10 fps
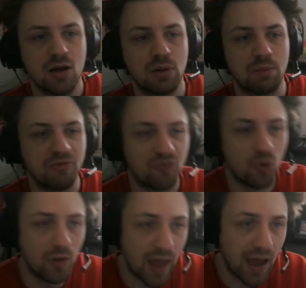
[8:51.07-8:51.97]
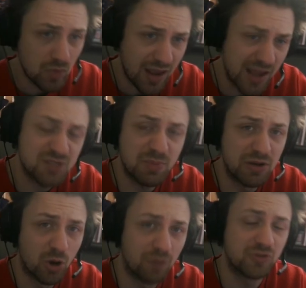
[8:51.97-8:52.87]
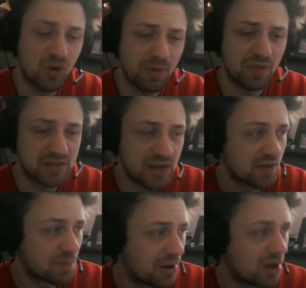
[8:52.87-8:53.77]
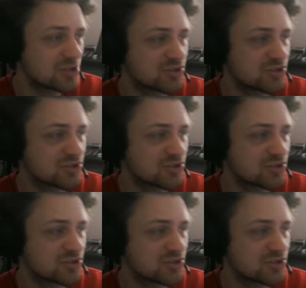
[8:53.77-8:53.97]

But before that, he's been known for topping the deck in the past,